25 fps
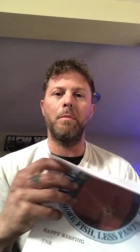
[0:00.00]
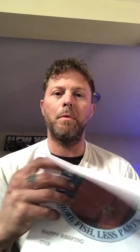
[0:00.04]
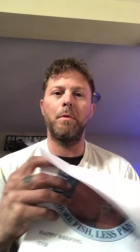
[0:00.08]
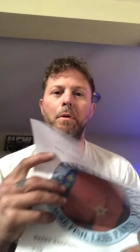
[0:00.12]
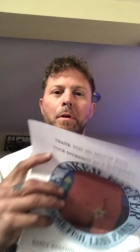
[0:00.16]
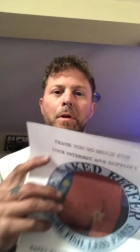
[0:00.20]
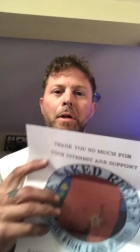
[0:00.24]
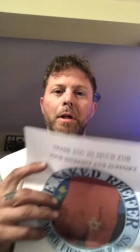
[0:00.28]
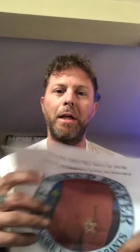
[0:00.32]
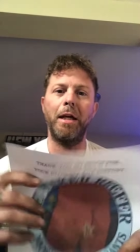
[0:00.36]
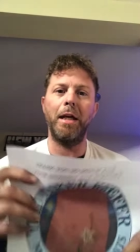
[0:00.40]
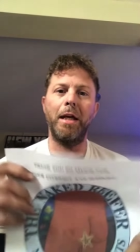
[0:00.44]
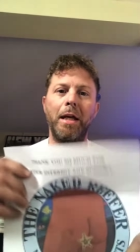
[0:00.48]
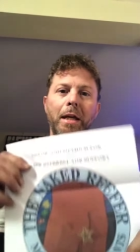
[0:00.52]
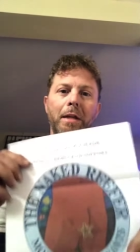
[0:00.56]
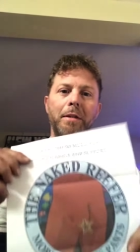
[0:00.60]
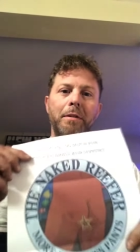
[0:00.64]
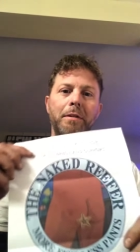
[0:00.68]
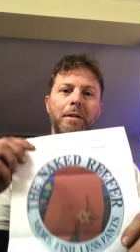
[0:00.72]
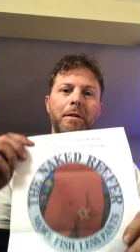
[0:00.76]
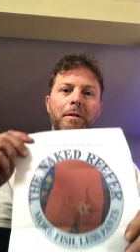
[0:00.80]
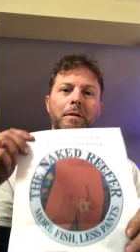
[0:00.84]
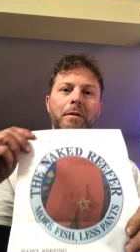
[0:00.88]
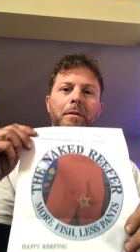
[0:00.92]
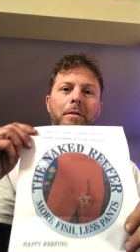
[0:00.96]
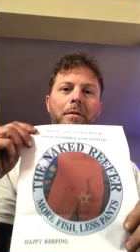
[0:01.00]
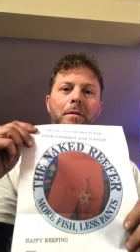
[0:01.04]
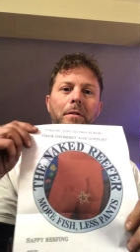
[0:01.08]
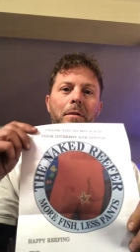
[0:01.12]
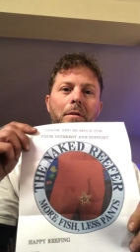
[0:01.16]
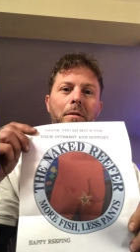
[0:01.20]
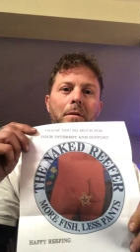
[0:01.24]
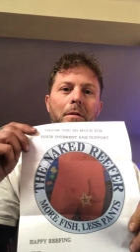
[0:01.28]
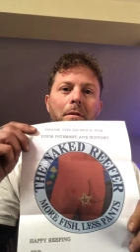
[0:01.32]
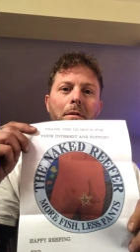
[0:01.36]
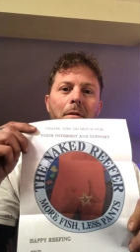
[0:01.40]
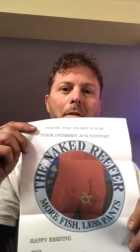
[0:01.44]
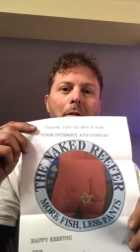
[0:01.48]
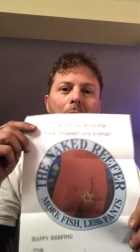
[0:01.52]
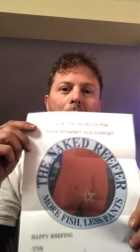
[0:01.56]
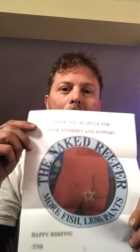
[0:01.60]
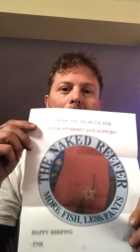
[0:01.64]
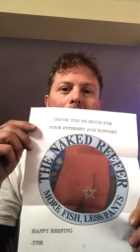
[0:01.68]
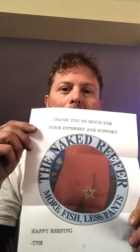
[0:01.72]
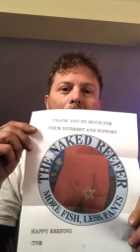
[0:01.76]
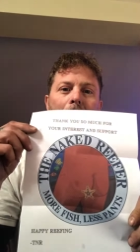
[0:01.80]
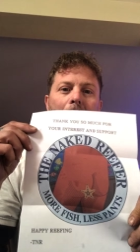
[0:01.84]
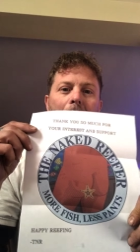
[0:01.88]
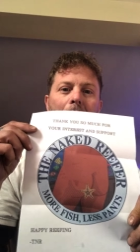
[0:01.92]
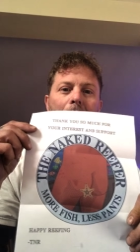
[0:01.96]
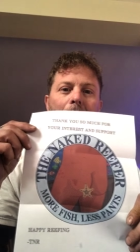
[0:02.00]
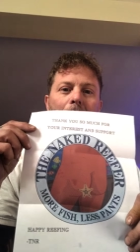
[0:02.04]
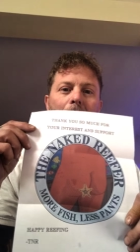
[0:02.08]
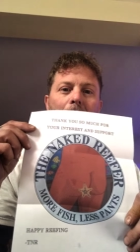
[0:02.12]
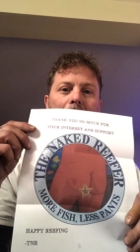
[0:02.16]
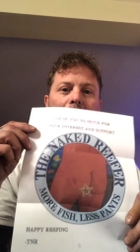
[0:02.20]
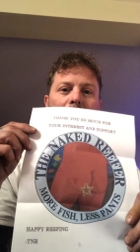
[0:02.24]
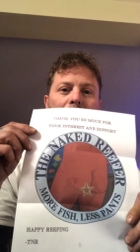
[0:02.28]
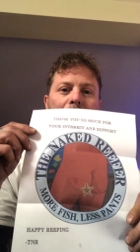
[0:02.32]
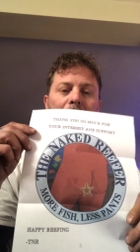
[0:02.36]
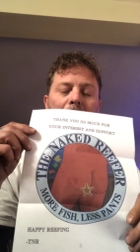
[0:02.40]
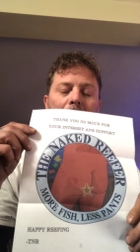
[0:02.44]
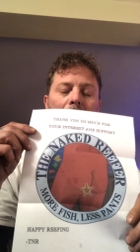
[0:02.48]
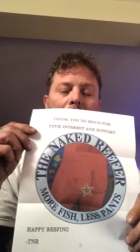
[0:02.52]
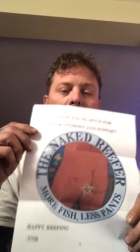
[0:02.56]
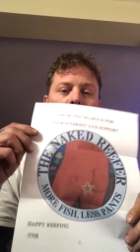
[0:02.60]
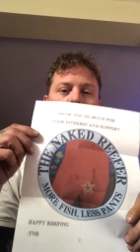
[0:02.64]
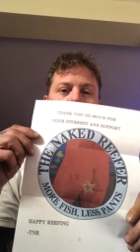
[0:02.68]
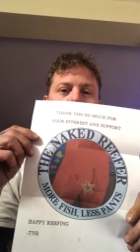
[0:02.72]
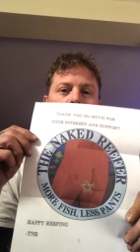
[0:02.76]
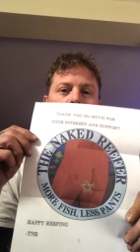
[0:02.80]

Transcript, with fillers: look at that, a naked reefer.